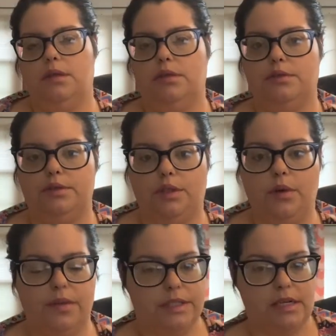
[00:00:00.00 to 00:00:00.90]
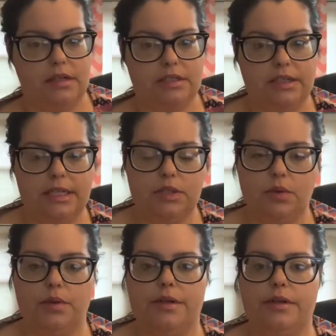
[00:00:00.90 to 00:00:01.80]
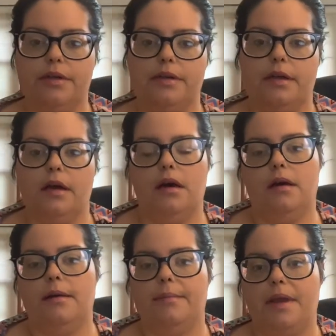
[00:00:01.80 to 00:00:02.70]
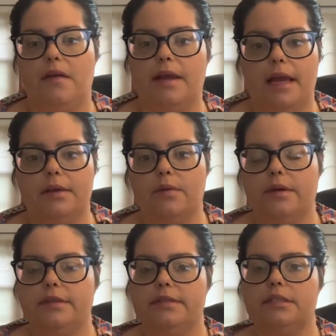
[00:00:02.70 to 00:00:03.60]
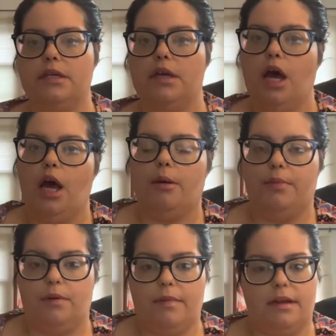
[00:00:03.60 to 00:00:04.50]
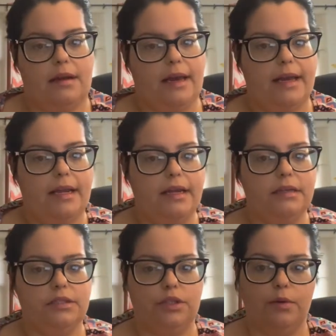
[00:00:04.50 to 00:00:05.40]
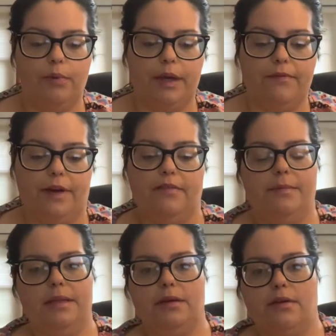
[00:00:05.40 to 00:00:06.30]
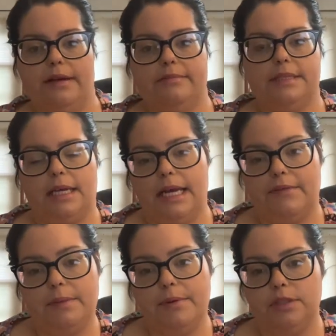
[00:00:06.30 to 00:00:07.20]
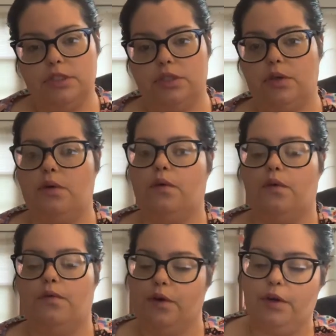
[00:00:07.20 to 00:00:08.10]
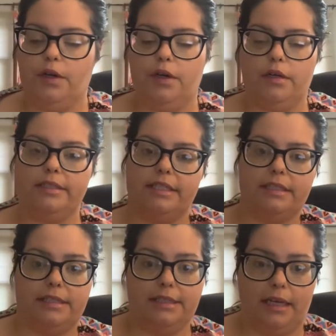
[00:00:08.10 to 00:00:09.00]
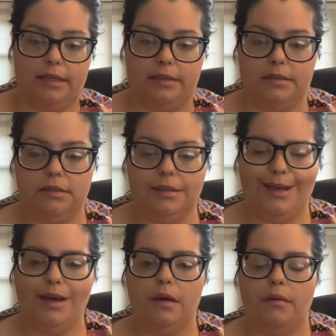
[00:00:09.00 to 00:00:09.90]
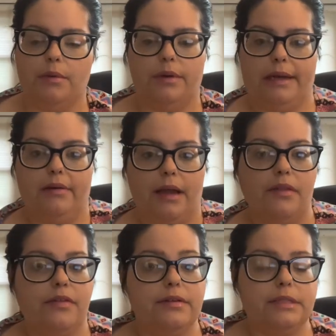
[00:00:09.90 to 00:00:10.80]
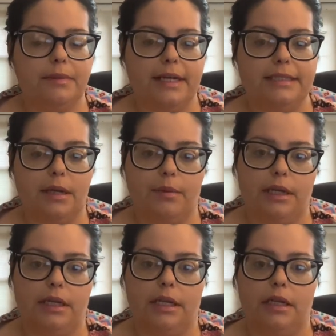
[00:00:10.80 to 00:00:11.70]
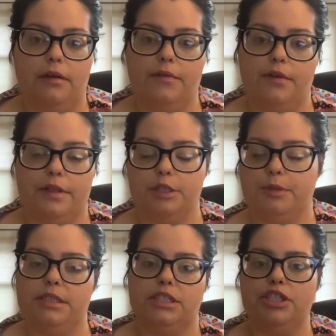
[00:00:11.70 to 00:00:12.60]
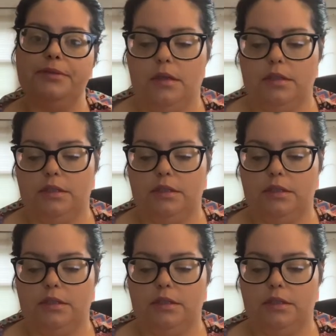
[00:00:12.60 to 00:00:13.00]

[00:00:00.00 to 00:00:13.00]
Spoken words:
So the doctor has ordered Mary Edwards bumetanide 0.5 milligrams IV push over 60 seconds. We will now gather the supplies that we need for this procedure.